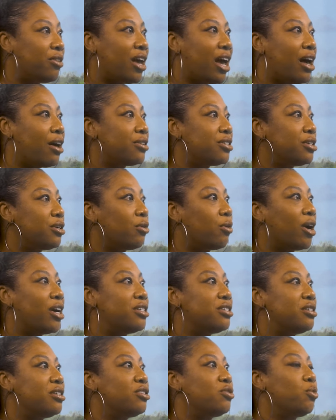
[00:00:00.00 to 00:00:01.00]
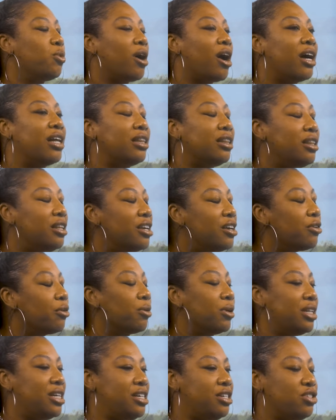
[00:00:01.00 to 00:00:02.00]
the housing crisis, where I
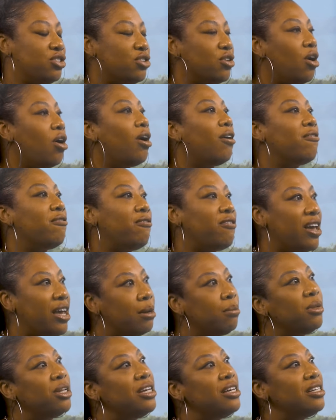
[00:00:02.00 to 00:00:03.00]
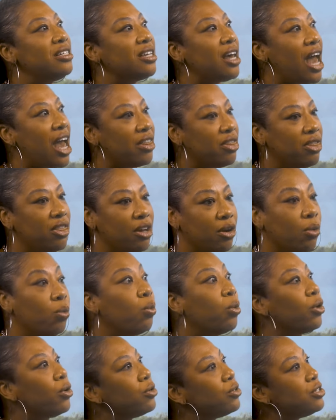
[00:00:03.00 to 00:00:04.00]
literally saw families at their
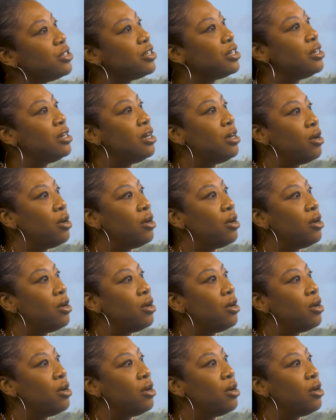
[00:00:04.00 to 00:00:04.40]
worst,